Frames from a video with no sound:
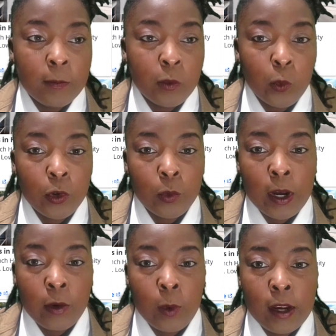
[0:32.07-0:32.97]
World
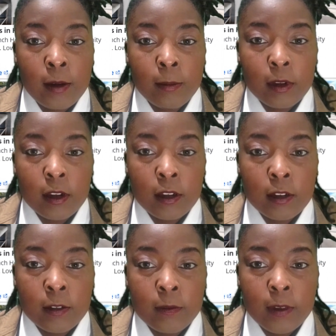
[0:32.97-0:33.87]
Wide Web
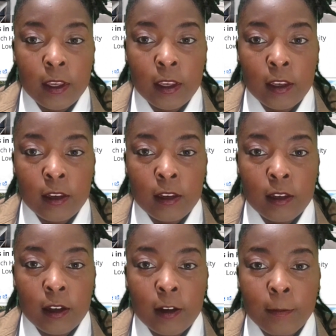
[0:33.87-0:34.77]
of a
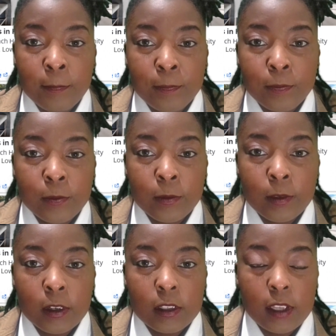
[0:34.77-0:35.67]

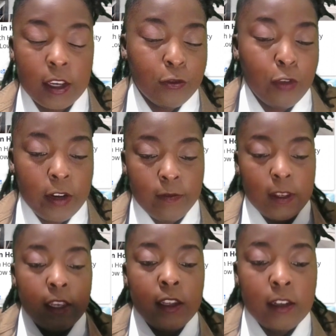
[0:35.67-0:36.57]
like
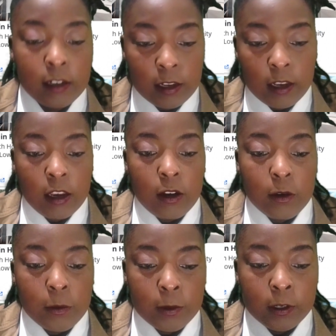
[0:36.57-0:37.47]
Redfin
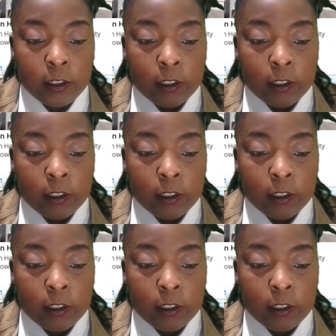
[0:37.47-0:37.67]
or